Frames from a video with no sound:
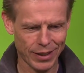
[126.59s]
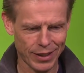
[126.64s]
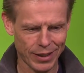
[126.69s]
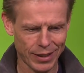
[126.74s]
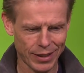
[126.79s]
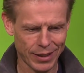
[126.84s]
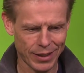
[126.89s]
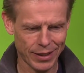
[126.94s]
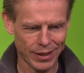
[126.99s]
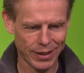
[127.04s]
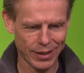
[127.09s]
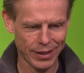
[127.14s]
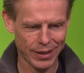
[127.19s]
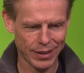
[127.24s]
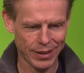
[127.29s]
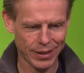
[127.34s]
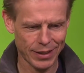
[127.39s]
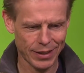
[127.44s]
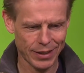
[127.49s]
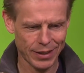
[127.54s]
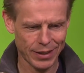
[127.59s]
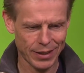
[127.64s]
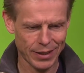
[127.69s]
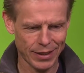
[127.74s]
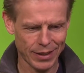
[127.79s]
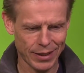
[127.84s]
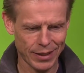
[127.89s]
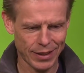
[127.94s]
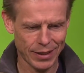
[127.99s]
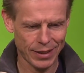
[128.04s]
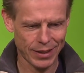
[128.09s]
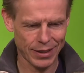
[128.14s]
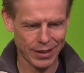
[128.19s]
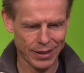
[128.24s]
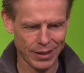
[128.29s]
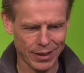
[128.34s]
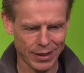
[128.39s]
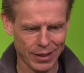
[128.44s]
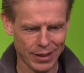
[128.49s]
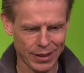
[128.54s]

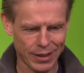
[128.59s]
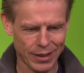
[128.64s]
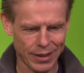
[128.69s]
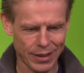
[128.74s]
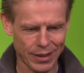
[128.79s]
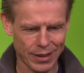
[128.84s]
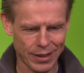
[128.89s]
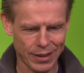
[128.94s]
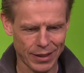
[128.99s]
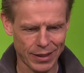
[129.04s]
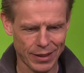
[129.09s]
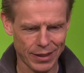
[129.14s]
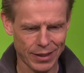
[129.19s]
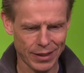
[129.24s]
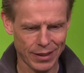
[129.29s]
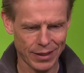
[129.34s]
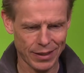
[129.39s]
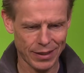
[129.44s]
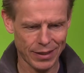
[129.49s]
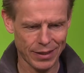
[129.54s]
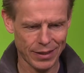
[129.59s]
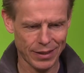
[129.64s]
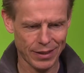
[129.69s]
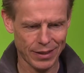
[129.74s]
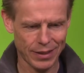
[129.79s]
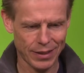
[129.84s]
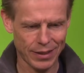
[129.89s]
[no speech]